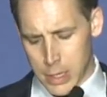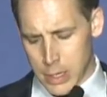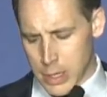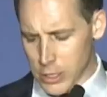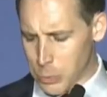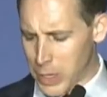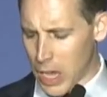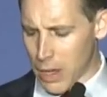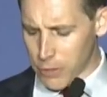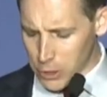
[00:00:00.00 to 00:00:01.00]
Now, speaking
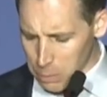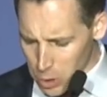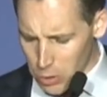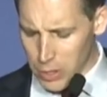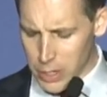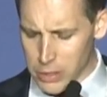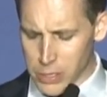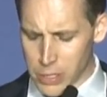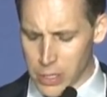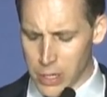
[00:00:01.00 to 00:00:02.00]
of
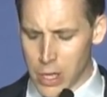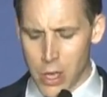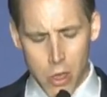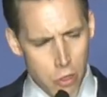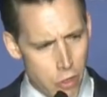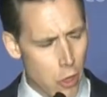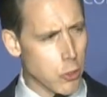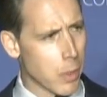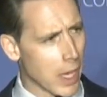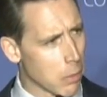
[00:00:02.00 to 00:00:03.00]
communities, those
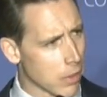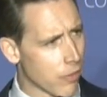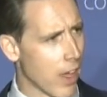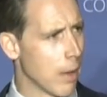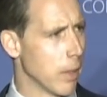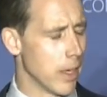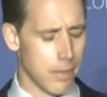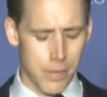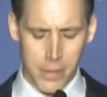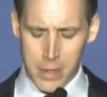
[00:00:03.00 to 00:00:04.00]
begin with the family.
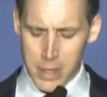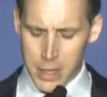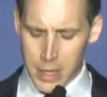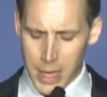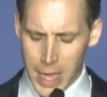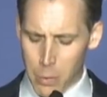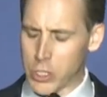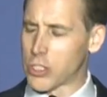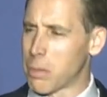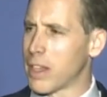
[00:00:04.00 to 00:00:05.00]
And we
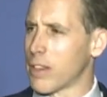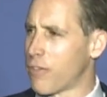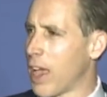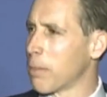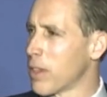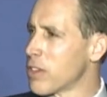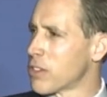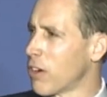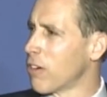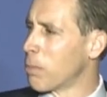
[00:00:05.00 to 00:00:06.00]
should make the family the
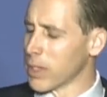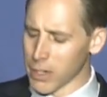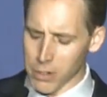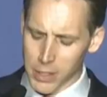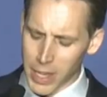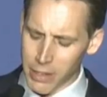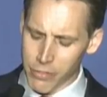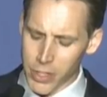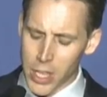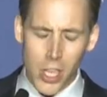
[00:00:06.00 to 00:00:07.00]
center of political
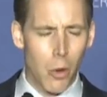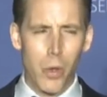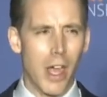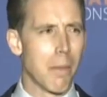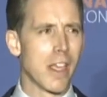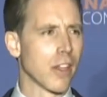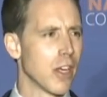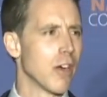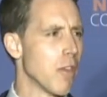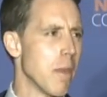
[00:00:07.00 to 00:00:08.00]
life. You know, we ought to be
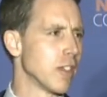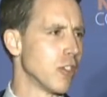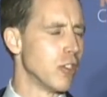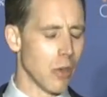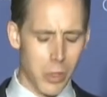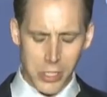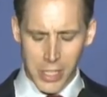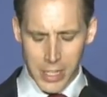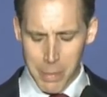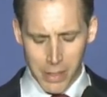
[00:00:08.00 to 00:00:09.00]
clear in the message that we
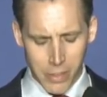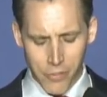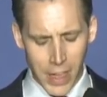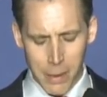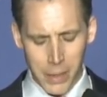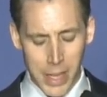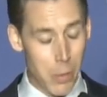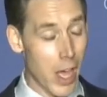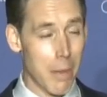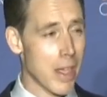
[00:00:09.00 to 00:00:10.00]
send about the family, and we
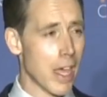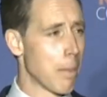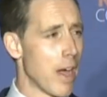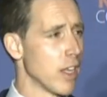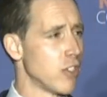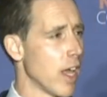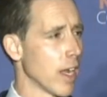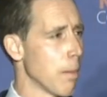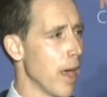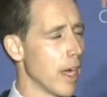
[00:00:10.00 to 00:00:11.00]
ought to be unapologetic
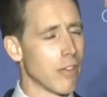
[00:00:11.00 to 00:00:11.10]
about it.